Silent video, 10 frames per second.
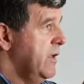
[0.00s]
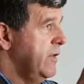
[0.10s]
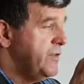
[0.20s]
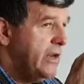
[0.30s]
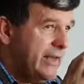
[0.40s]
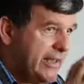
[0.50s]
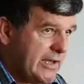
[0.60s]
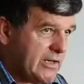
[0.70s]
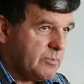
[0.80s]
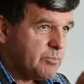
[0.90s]
The
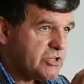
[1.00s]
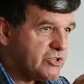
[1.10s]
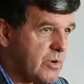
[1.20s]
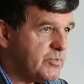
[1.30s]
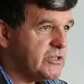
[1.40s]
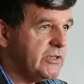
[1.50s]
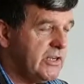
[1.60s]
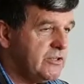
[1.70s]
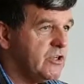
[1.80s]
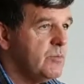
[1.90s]
legal prescription
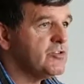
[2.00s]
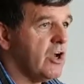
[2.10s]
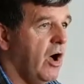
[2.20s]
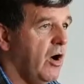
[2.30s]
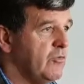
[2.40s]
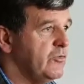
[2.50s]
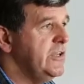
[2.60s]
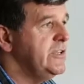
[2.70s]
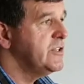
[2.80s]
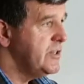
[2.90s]
in terms of
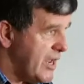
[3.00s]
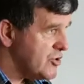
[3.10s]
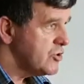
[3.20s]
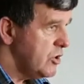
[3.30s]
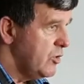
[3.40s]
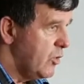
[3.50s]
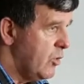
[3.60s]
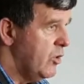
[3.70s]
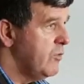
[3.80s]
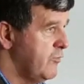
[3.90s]
international
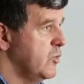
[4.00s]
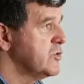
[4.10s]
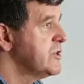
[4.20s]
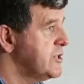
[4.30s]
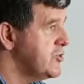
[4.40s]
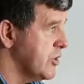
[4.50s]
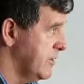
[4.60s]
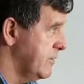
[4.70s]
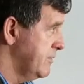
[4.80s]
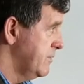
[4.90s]
law for secession.
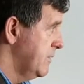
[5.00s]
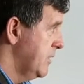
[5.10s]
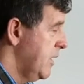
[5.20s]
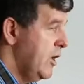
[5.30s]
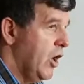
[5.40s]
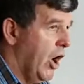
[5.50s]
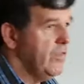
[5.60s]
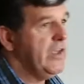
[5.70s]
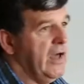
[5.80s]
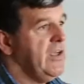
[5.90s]
On
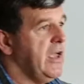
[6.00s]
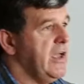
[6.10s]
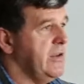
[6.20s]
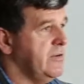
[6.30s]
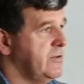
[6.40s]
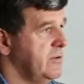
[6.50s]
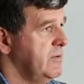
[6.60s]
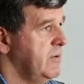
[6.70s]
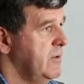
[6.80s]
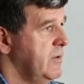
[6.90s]
the other hand,
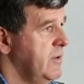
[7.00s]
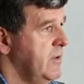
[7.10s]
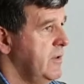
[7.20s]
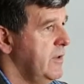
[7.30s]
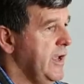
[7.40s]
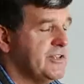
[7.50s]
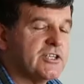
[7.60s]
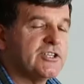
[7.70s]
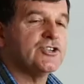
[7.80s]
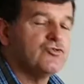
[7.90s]
it's
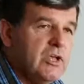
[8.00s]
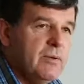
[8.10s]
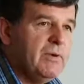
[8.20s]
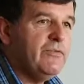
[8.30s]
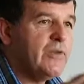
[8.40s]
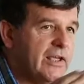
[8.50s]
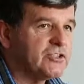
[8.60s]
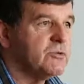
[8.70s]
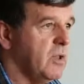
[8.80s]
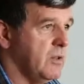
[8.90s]
extremely
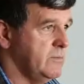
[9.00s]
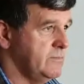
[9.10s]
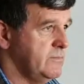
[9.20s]
flexible.